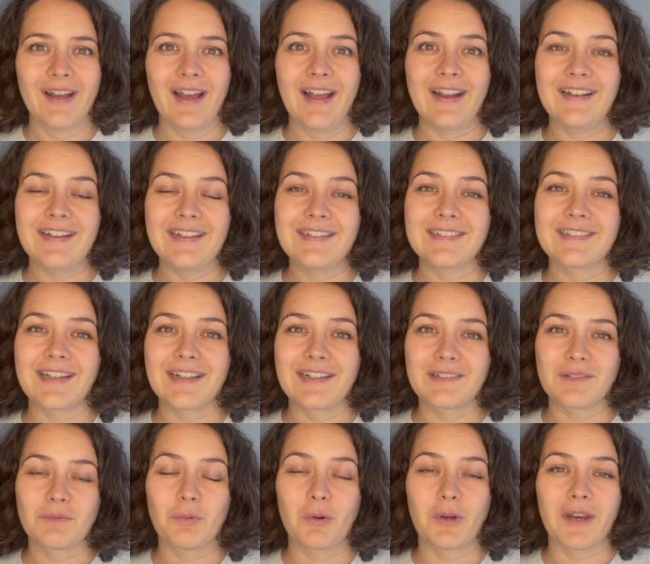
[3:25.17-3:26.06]
At least
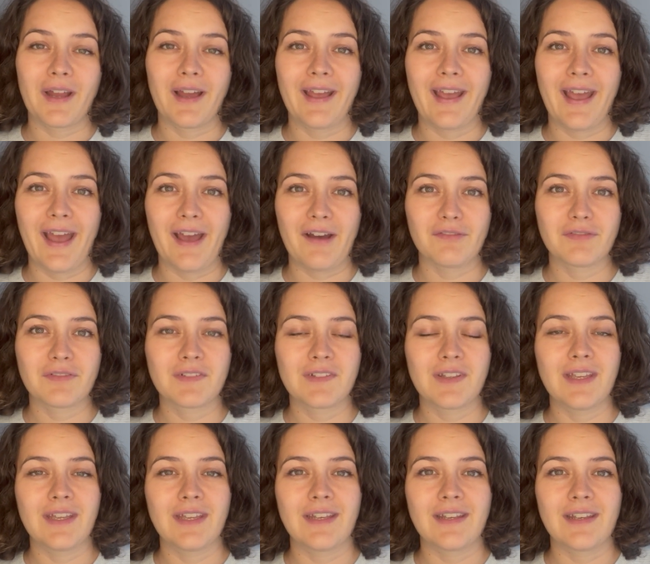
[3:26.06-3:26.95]
that's what I have
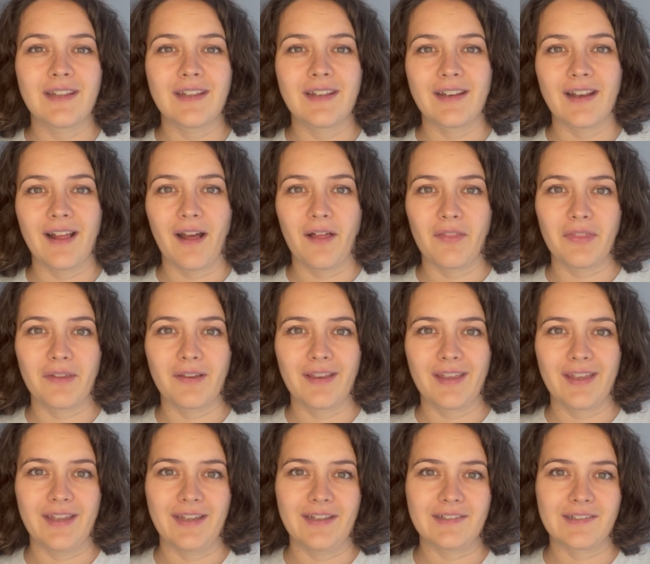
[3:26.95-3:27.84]
seen in other
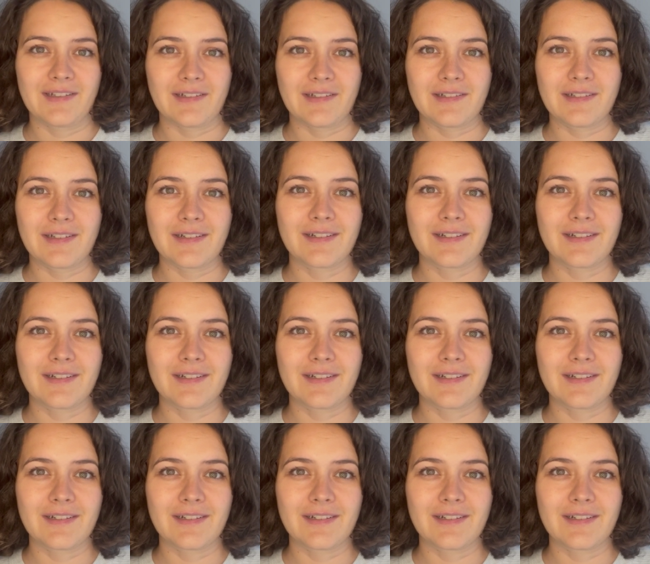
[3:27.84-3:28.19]
cases.